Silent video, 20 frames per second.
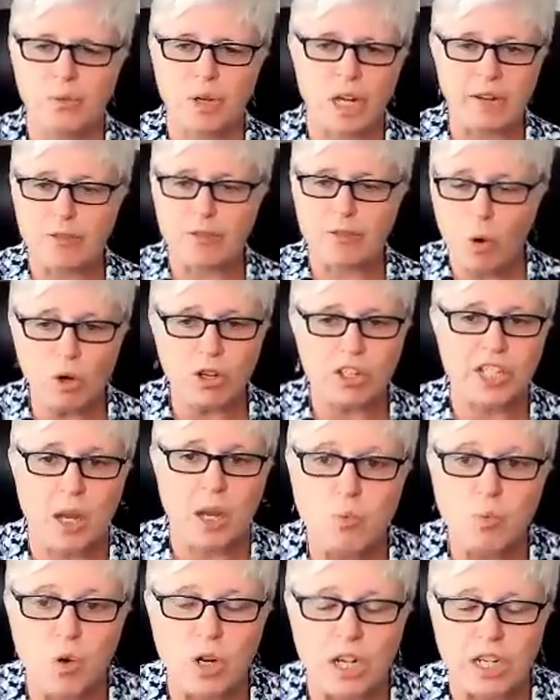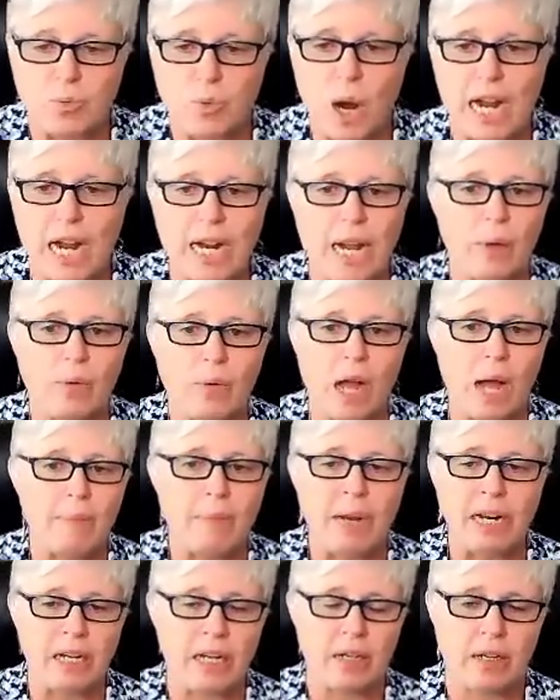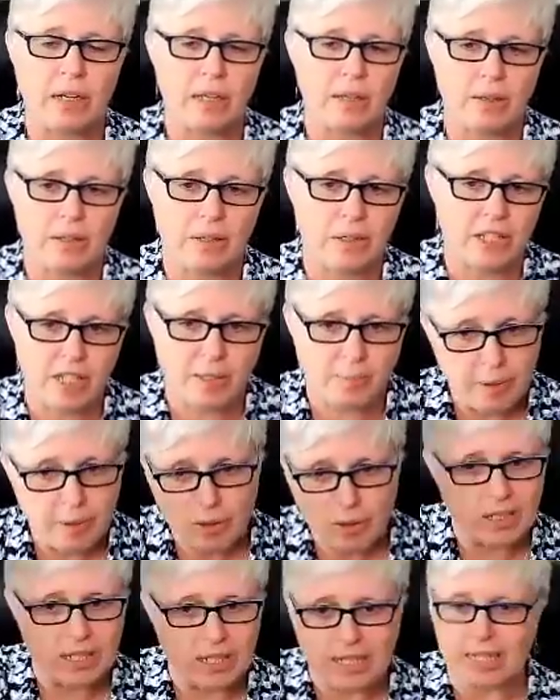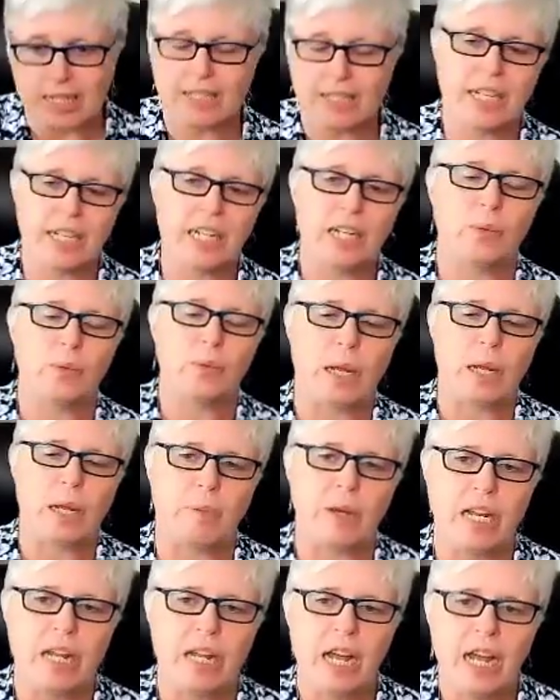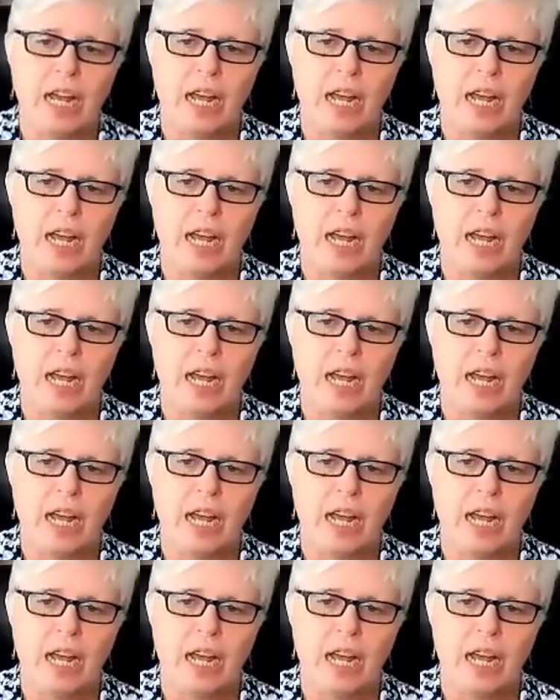and of course i would right I, i'm gonna spirit does it anyway but